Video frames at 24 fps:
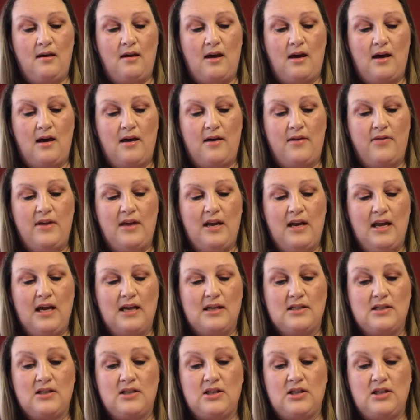uh, the
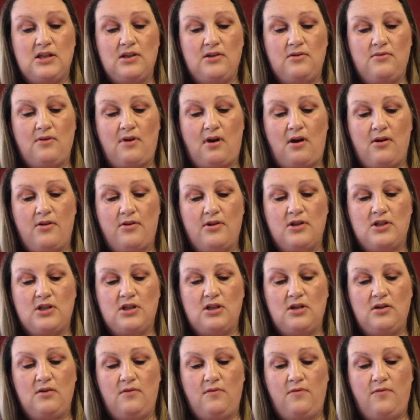next two are the
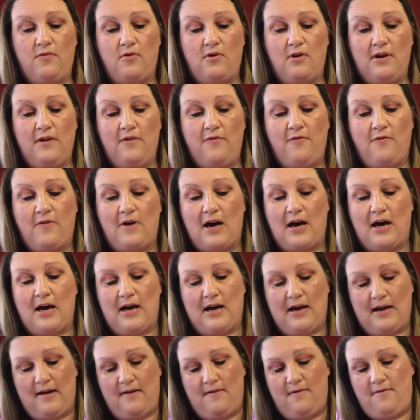
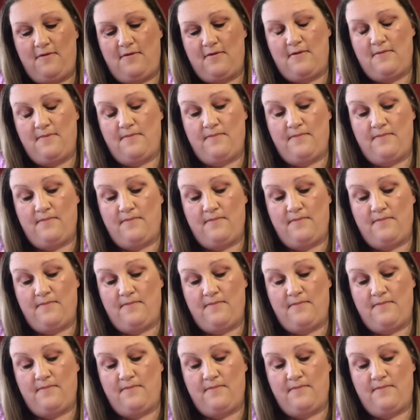245